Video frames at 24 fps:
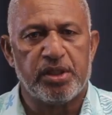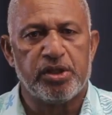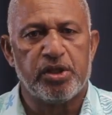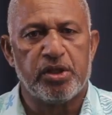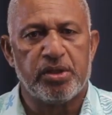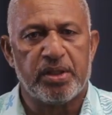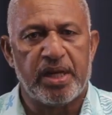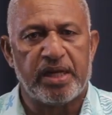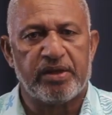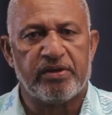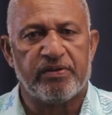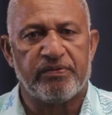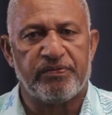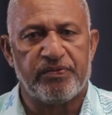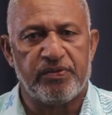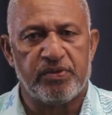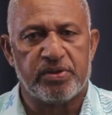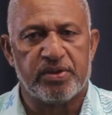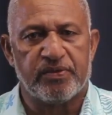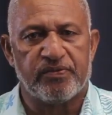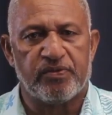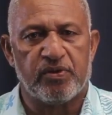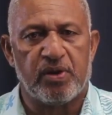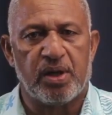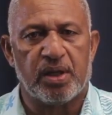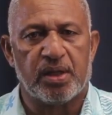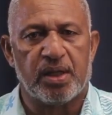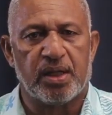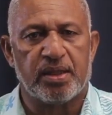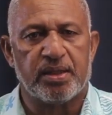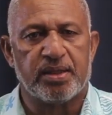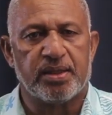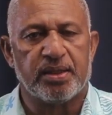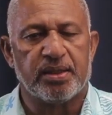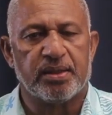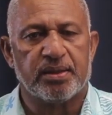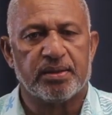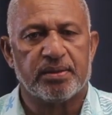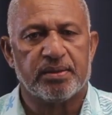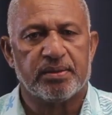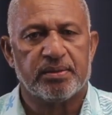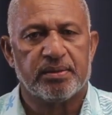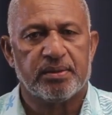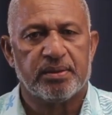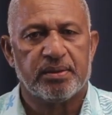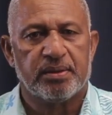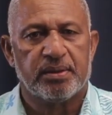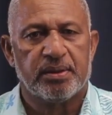and united future for our country.
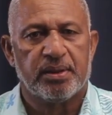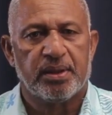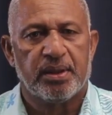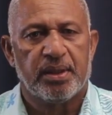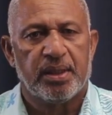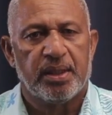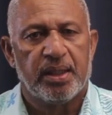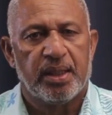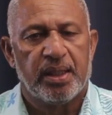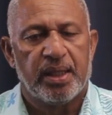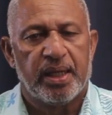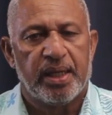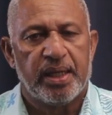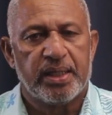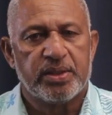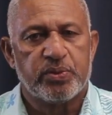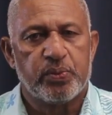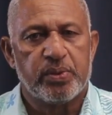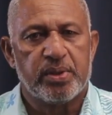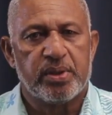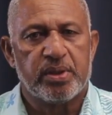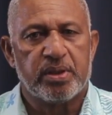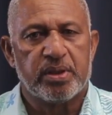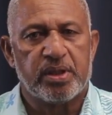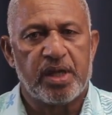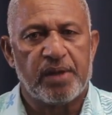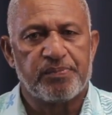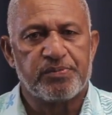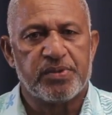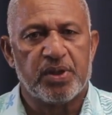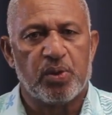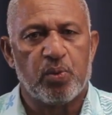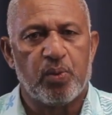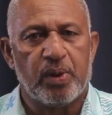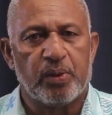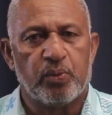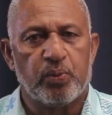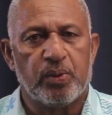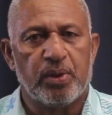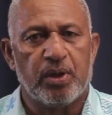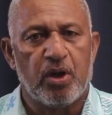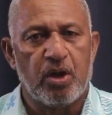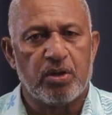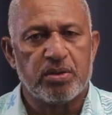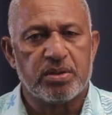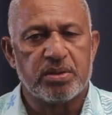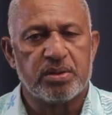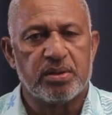As we recapture what we
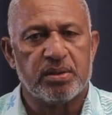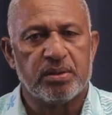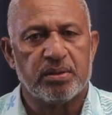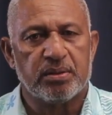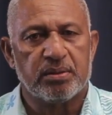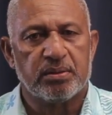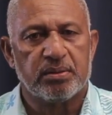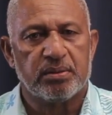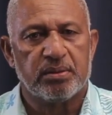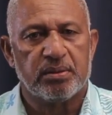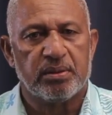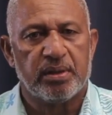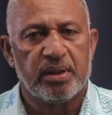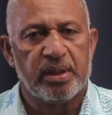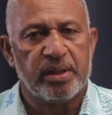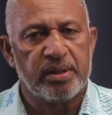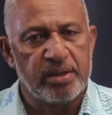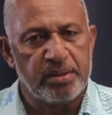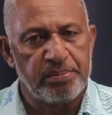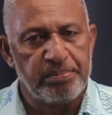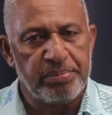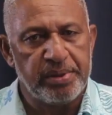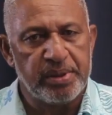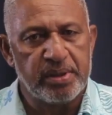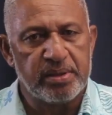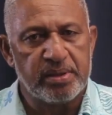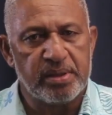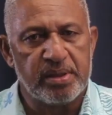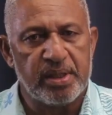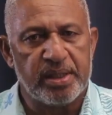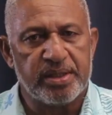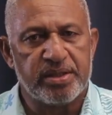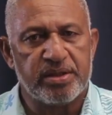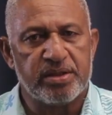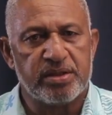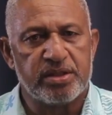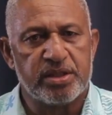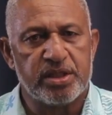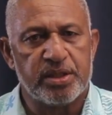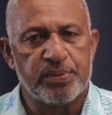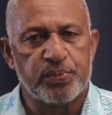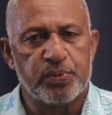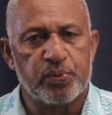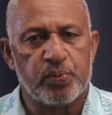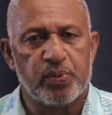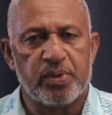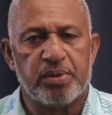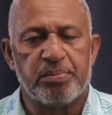lost and rebuild
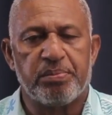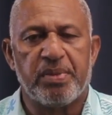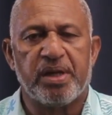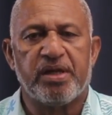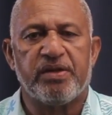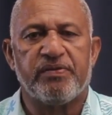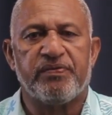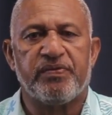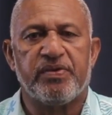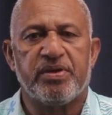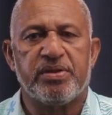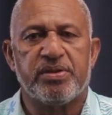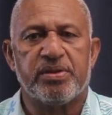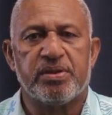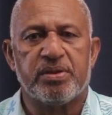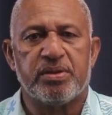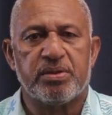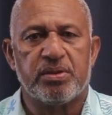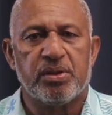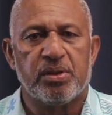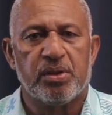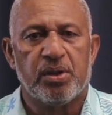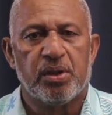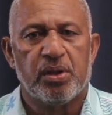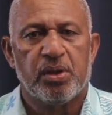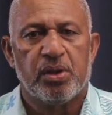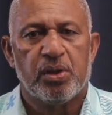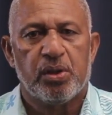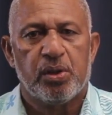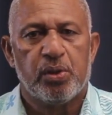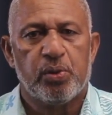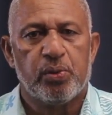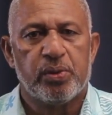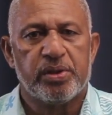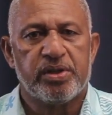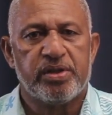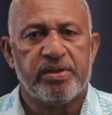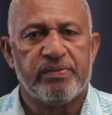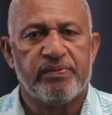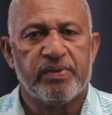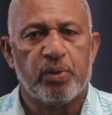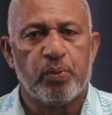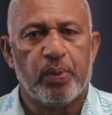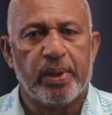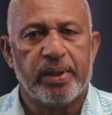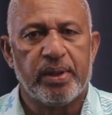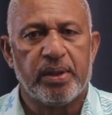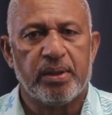relationships with many Fijians who were driven
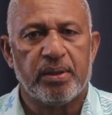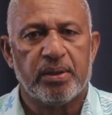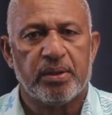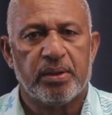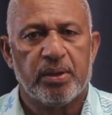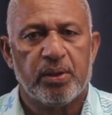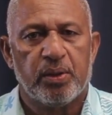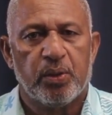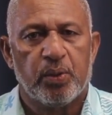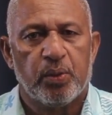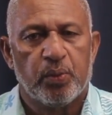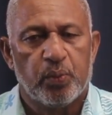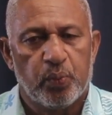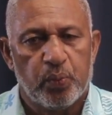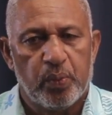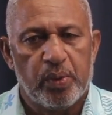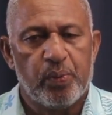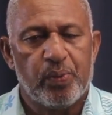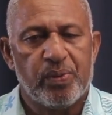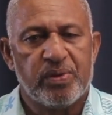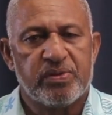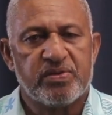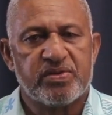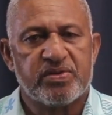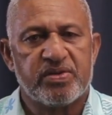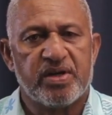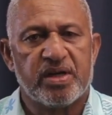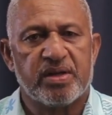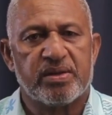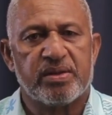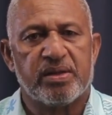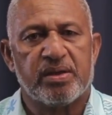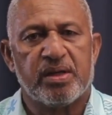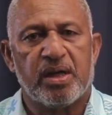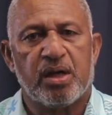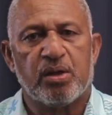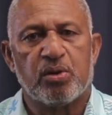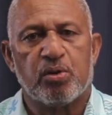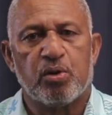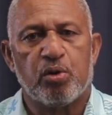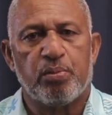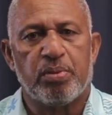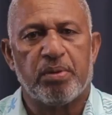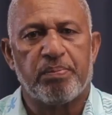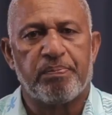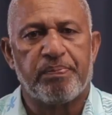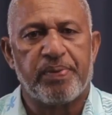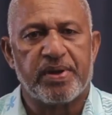away, we will strengthen our
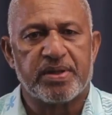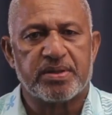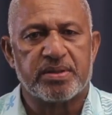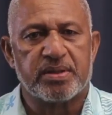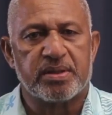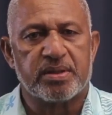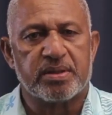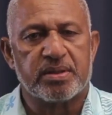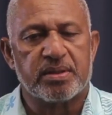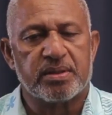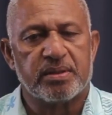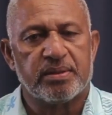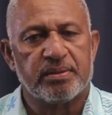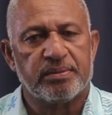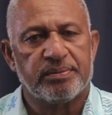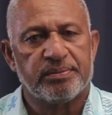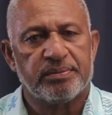global presence.